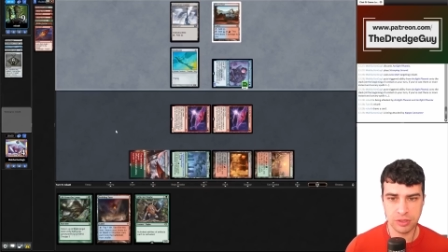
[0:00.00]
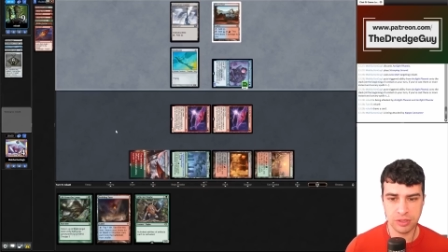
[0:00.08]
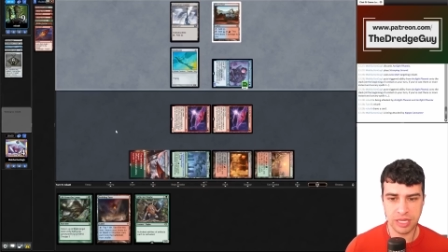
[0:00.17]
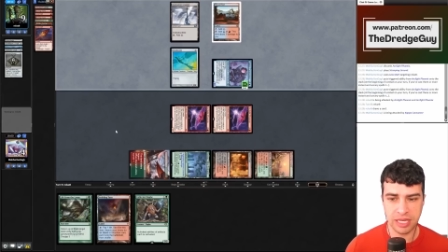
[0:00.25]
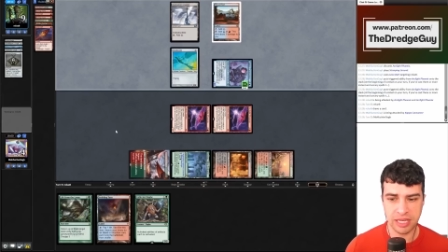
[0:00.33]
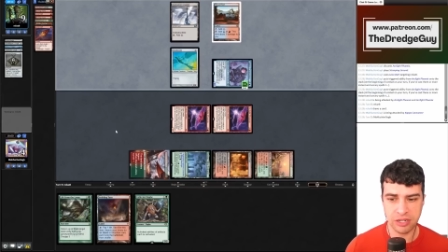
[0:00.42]

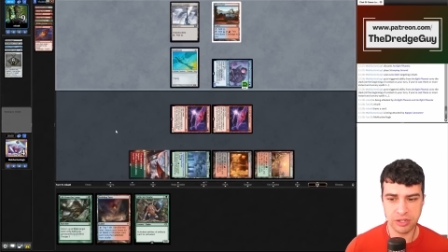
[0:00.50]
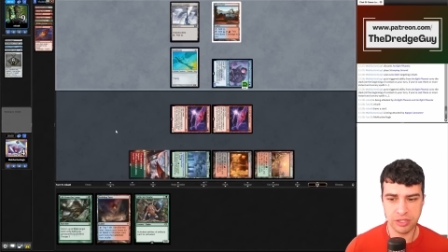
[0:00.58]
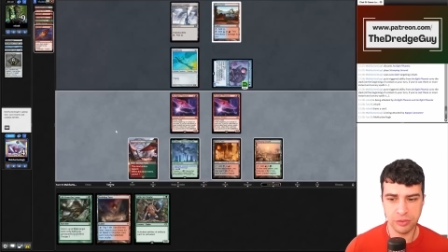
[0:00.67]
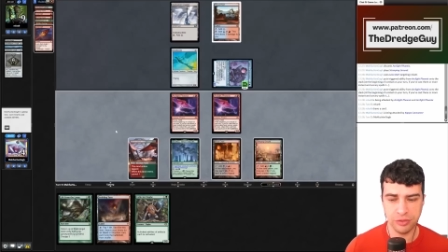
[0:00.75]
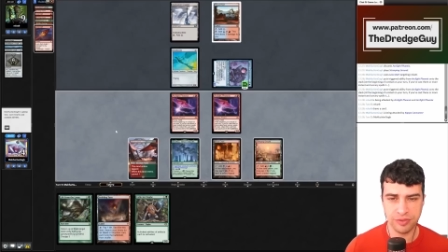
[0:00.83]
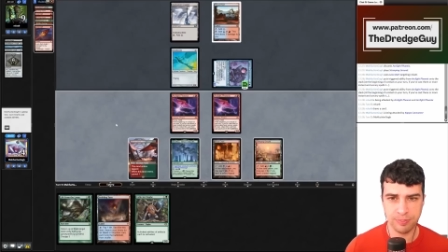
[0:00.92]
Yeah, actually,
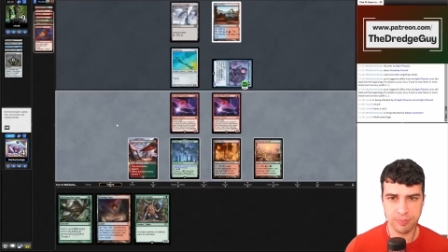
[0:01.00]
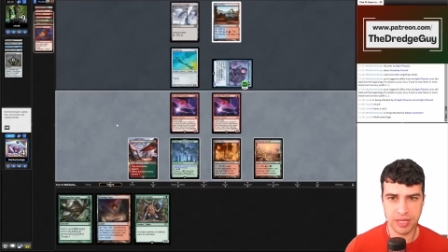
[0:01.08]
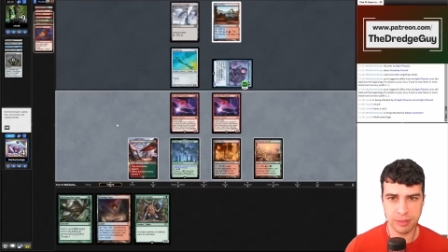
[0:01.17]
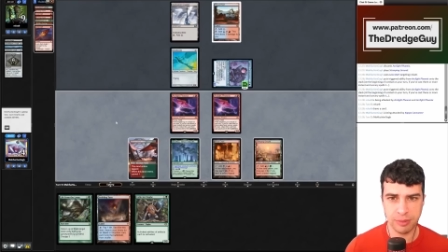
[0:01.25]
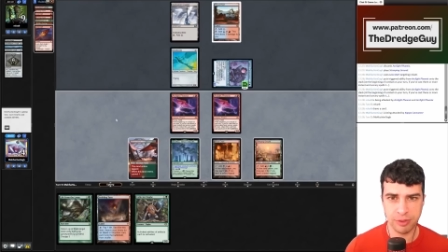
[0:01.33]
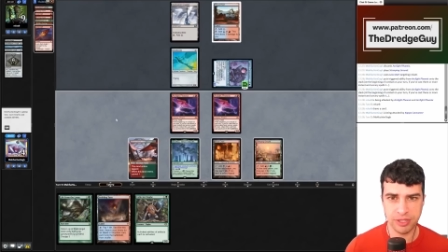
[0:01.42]
Oath
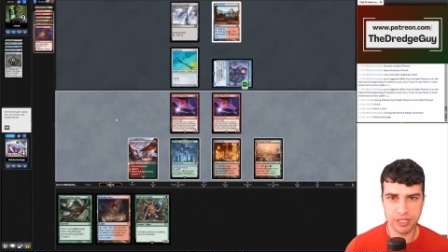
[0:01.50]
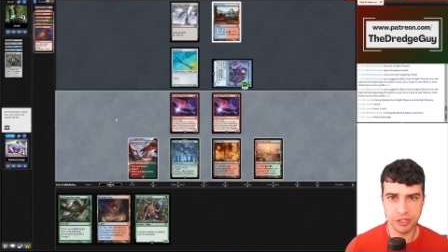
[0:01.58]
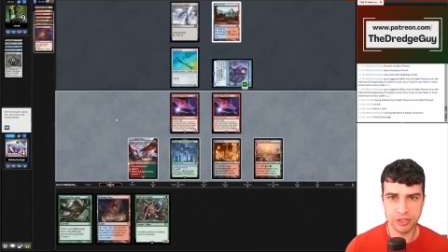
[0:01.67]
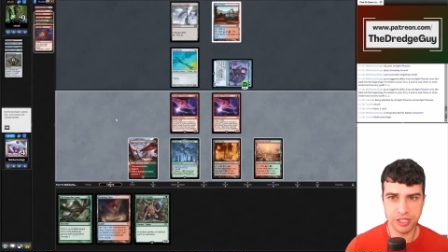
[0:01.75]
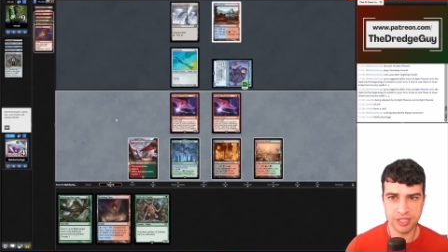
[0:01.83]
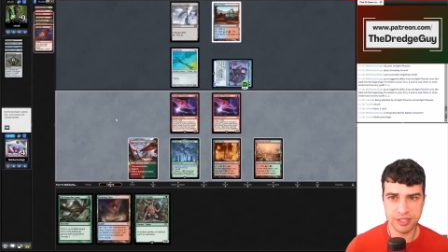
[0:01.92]
can be pretty
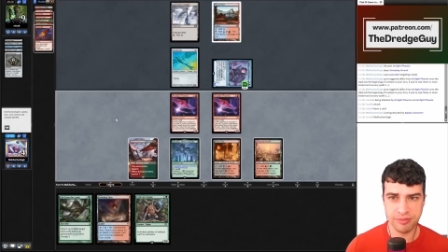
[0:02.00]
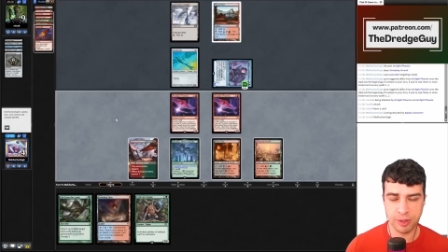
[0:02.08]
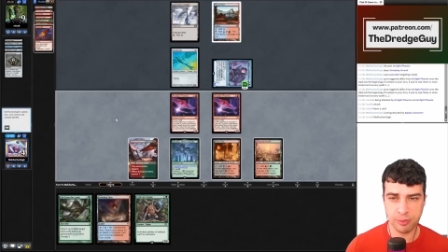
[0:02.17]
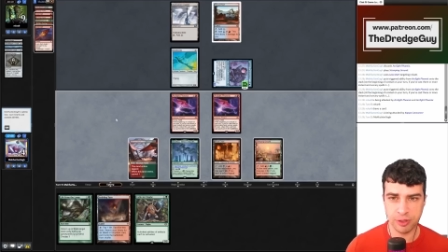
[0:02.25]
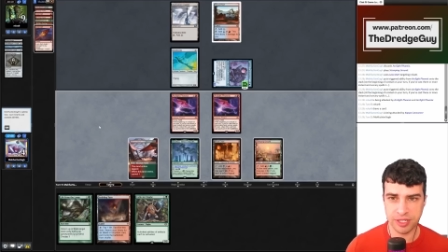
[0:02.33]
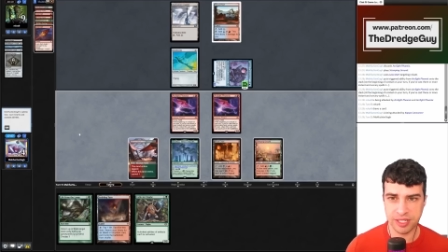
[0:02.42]
huge here if my
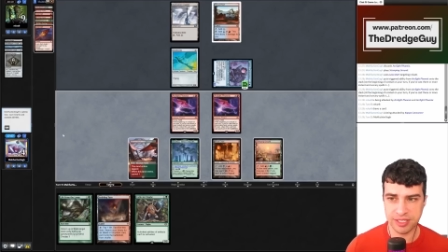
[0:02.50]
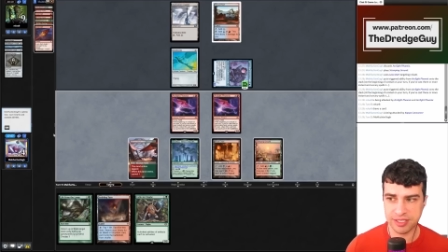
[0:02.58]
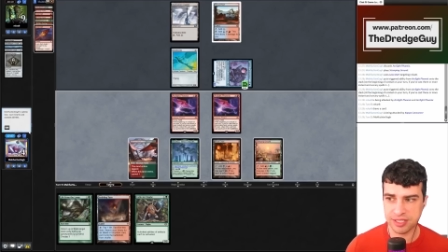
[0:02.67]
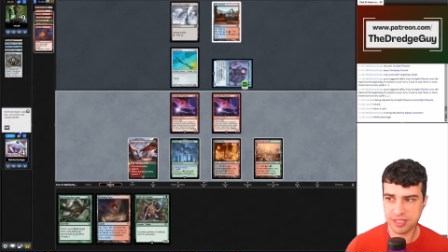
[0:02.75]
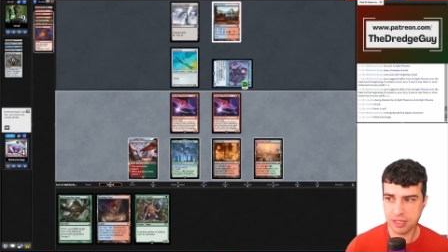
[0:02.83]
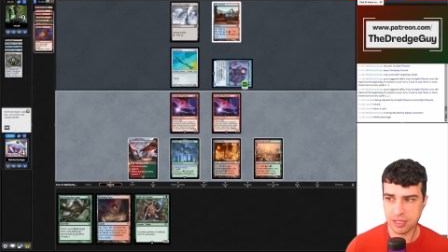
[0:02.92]
opponent
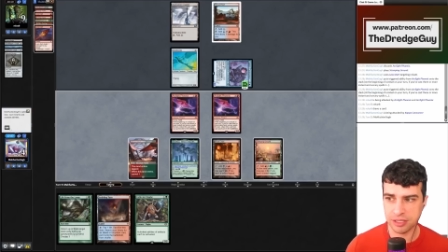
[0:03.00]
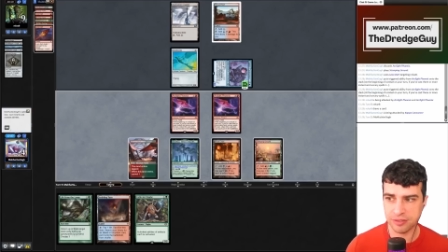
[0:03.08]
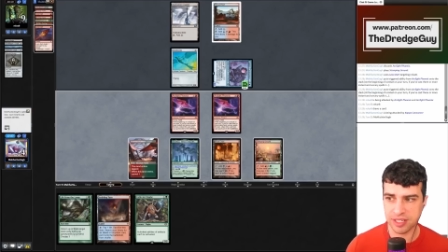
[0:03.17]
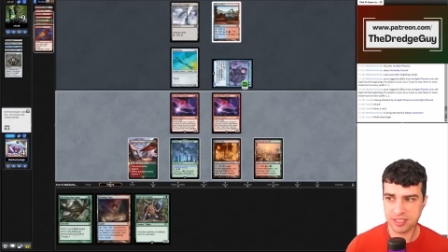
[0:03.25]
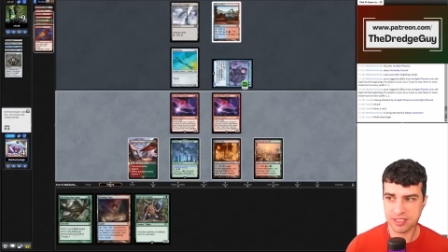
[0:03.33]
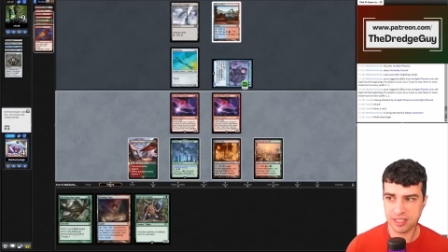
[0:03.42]
has
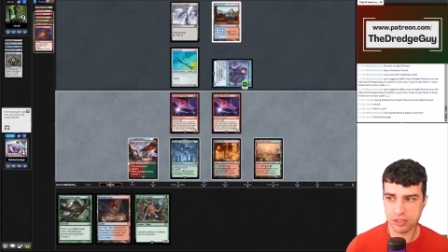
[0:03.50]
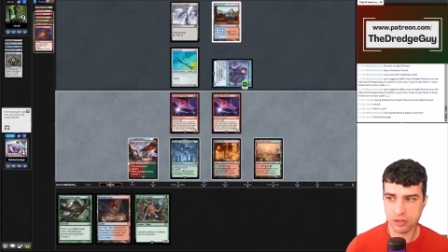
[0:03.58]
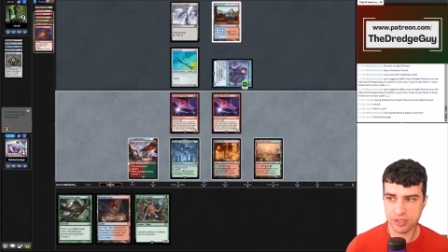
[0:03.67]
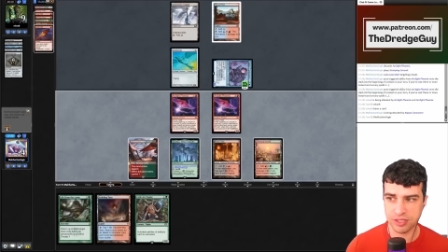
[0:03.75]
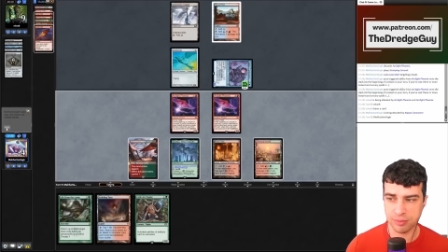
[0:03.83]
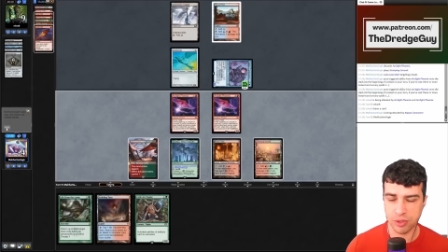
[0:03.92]
artifacts that
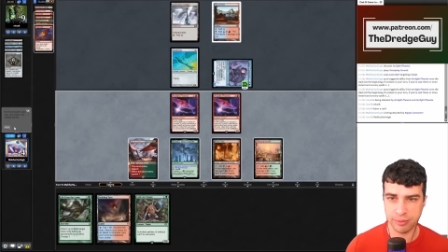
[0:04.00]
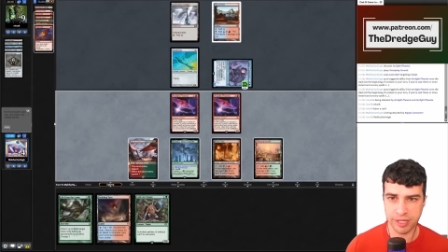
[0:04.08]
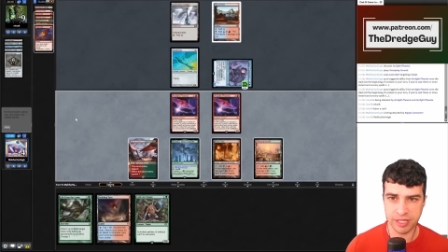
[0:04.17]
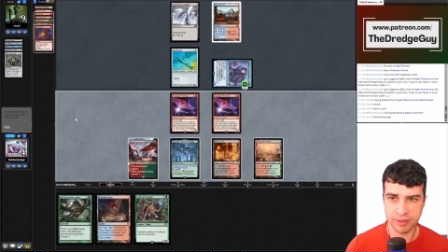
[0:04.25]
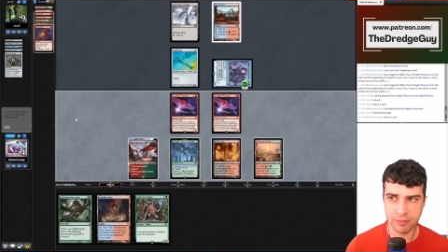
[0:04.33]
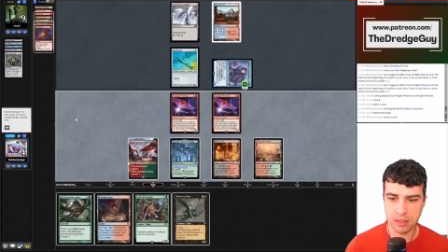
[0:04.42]
cost more mana.